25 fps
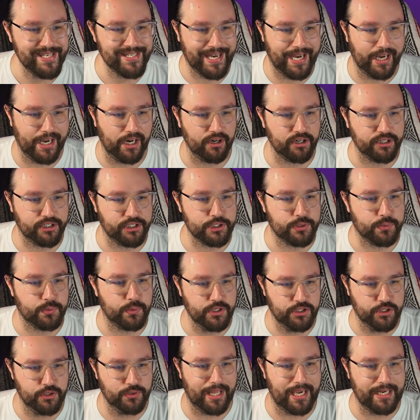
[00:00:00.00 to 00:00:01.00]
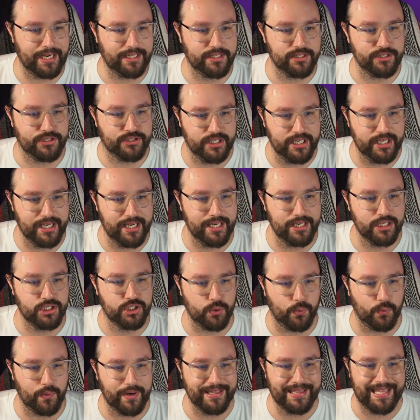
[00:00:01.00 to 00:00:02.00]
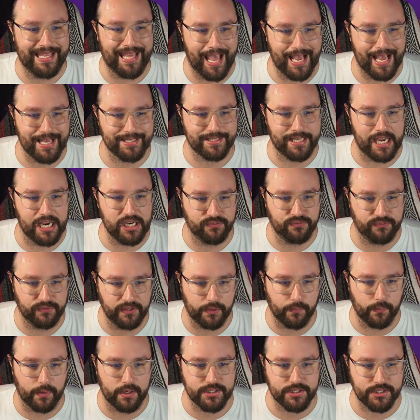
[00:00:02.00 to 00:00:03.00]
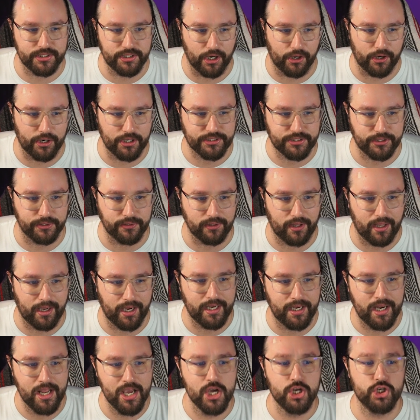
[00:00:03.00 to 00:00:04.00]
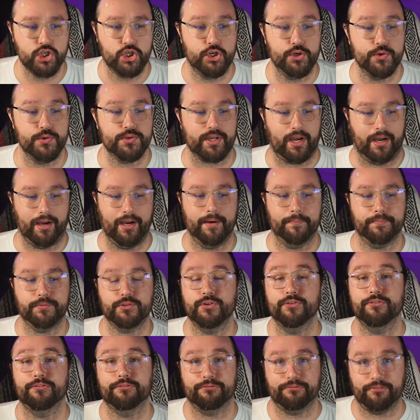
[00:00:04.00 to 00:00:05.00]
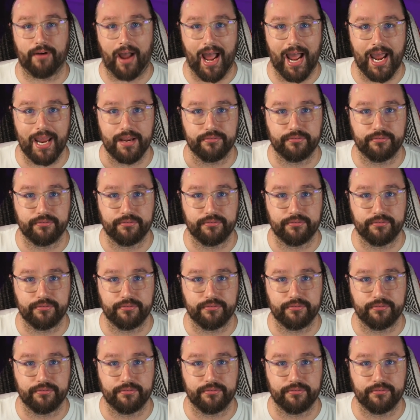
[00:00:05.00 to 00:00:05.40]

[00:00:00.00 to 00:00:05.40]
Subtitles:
characters would you like to see join the SHFiguarts Naruto line? Choose up to 5